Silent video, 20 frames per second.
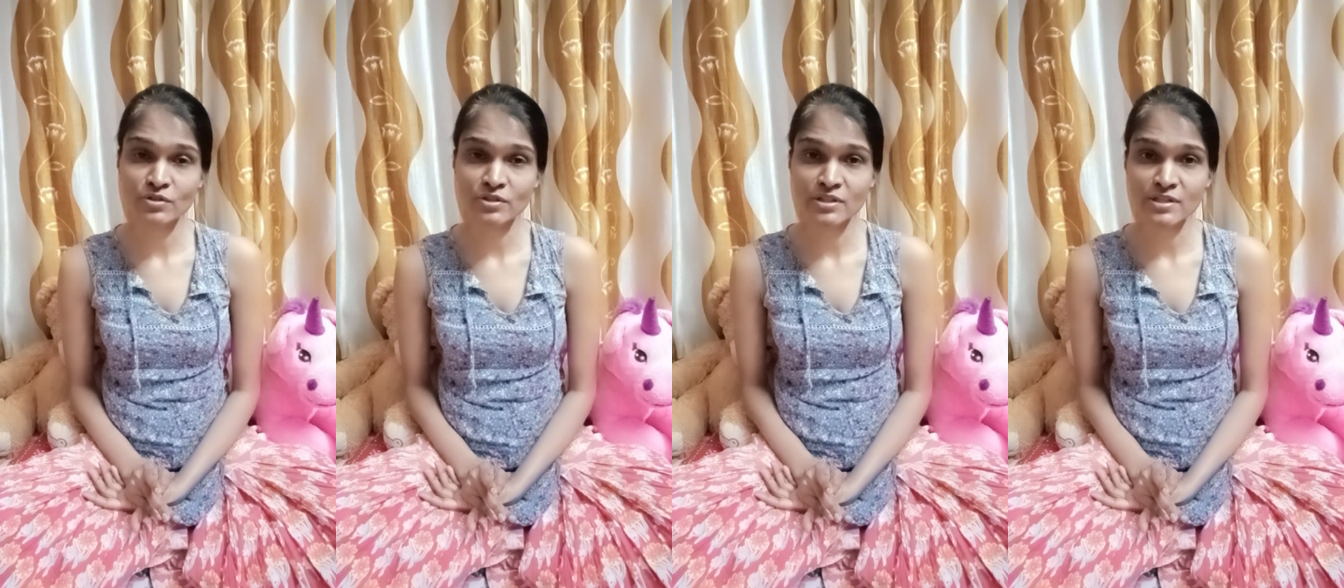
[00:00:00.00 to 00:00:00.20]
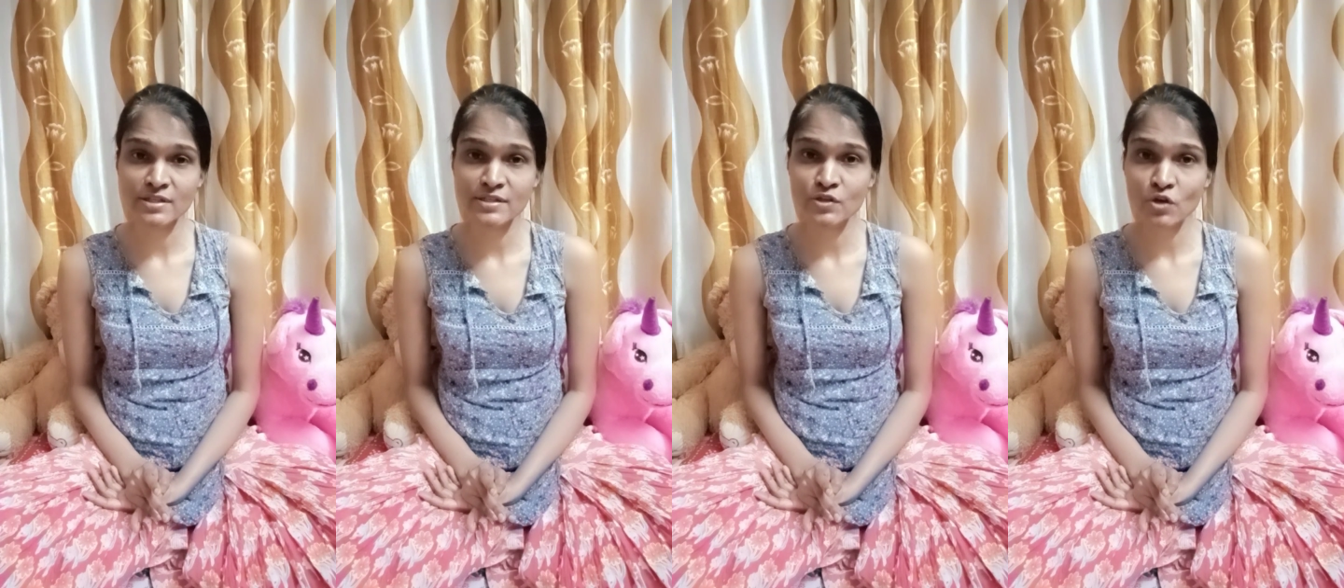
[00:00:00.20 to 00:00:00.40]

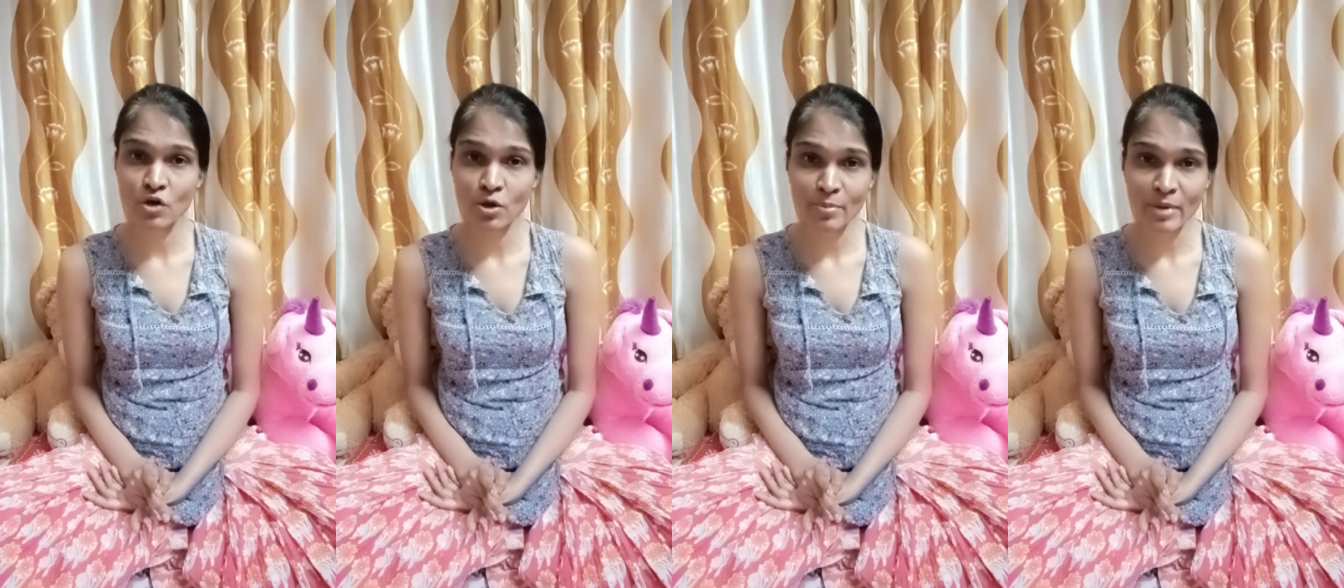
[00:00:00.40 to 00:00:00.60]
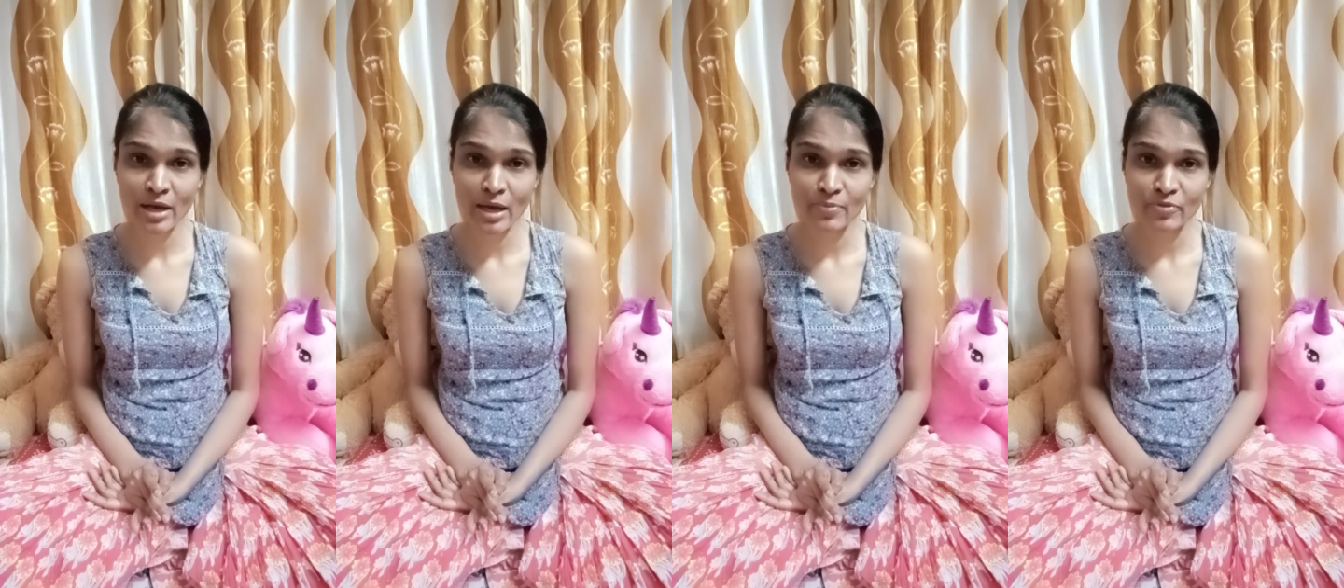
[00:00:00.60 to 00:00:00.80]
is
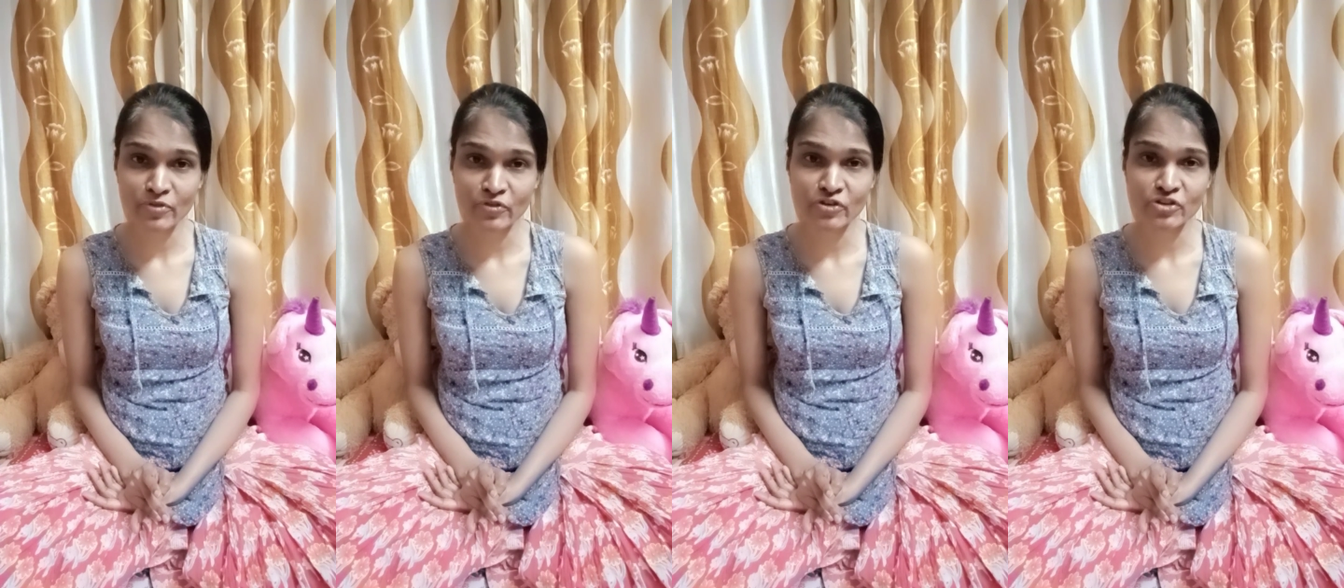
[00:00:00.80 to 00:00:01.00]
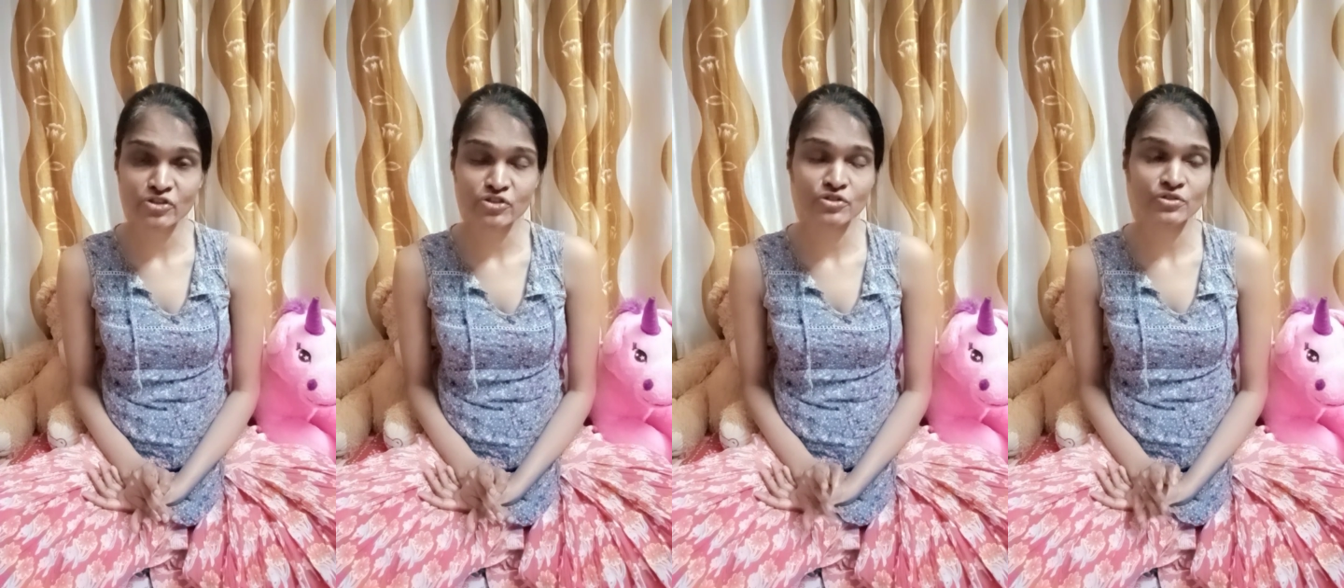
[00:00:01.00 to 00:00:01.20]
comma
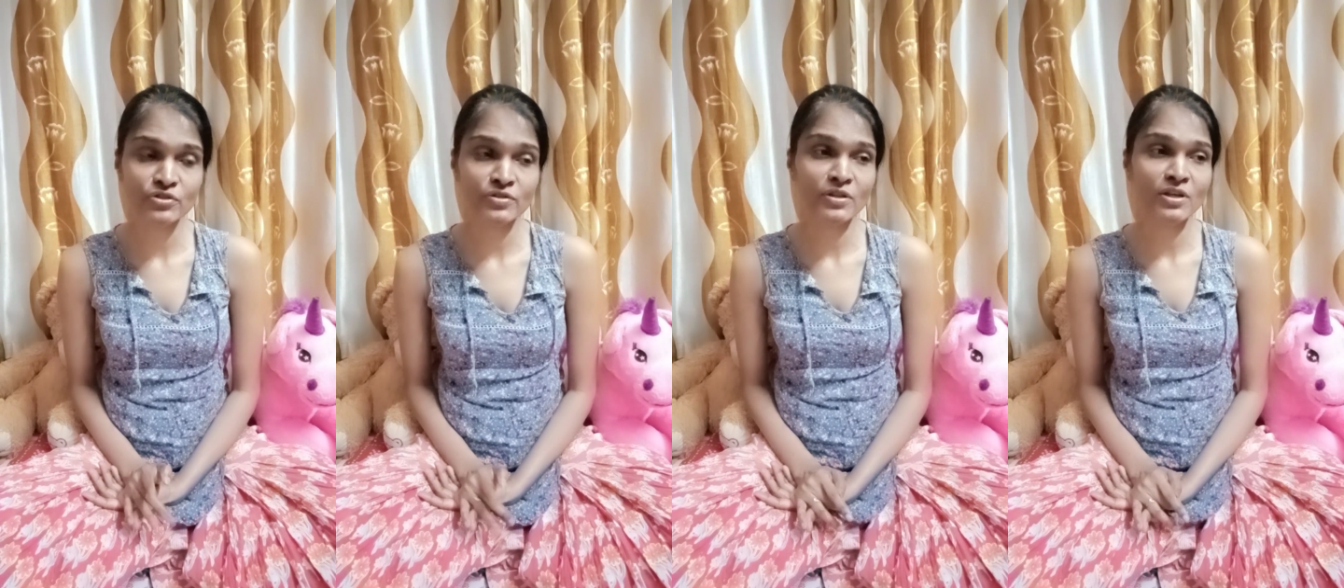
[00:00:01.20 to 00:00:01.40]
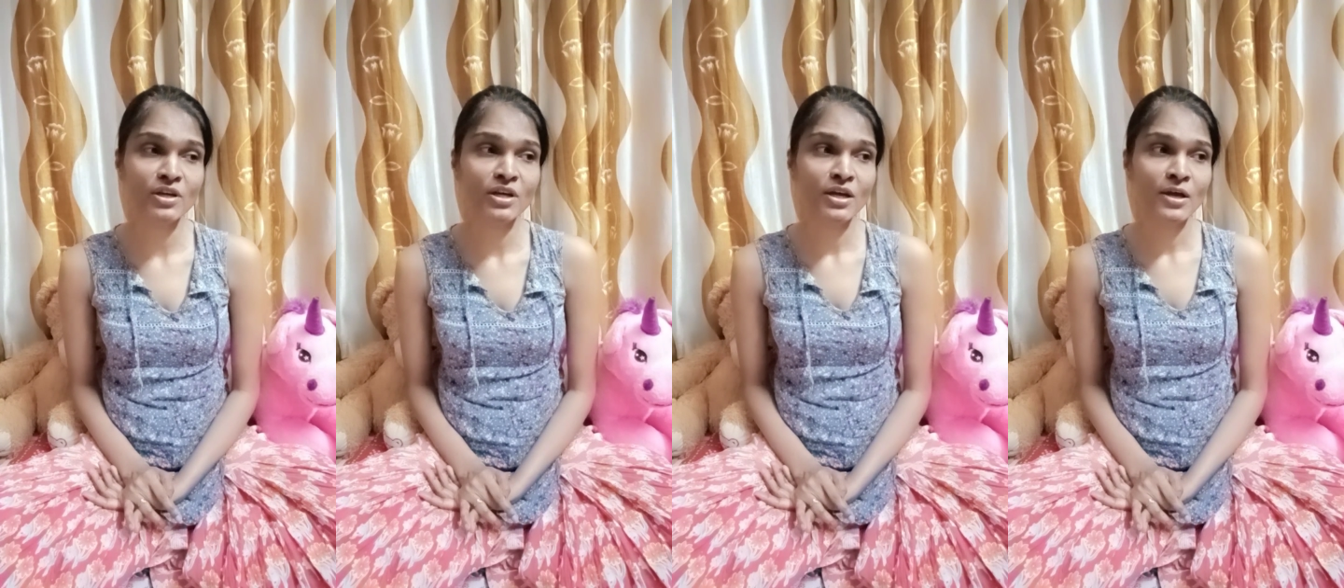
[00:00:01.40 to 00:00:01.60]

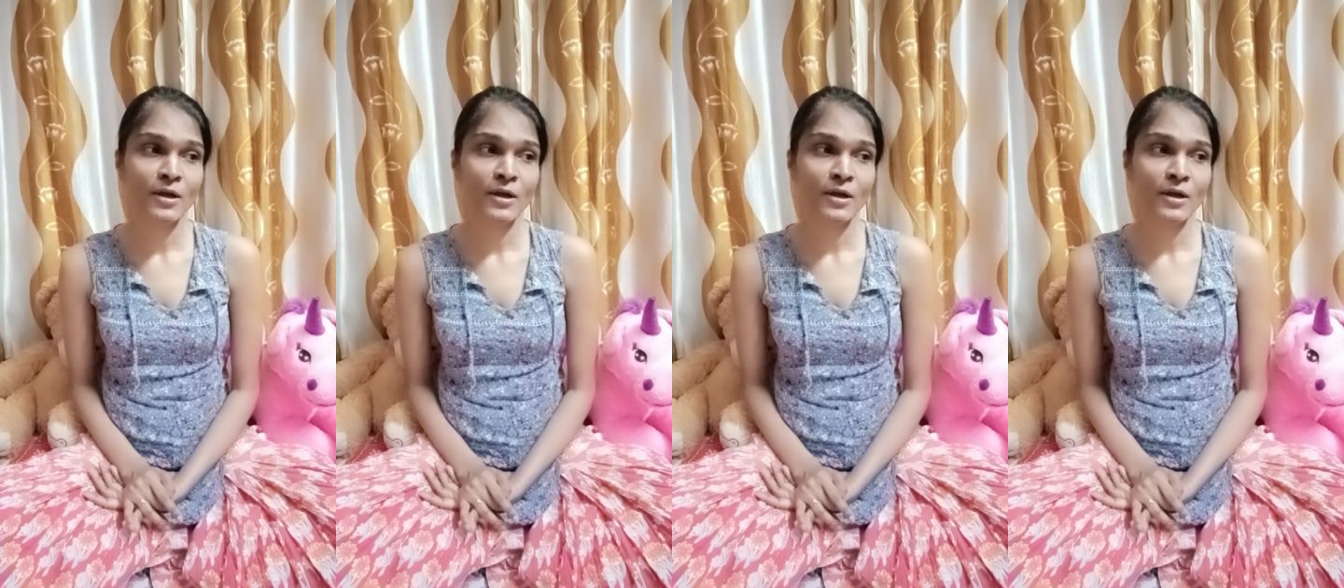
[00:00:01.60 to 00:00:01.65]
aberration,